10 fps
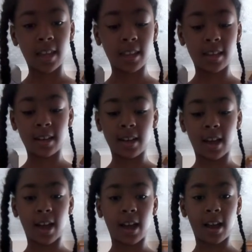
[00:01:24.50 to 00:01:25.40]
And
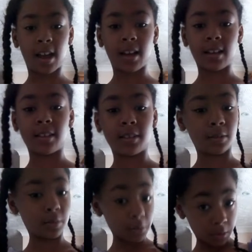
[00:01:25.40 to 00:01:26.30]
then,
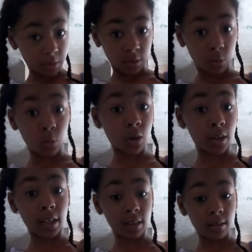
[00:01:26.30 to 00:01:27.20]

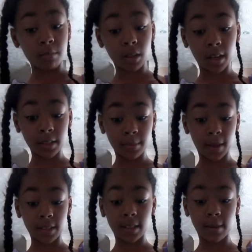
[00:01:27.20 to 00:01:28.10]
warning, blood is
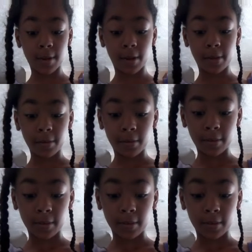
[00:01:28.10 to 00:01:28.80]
about to come out.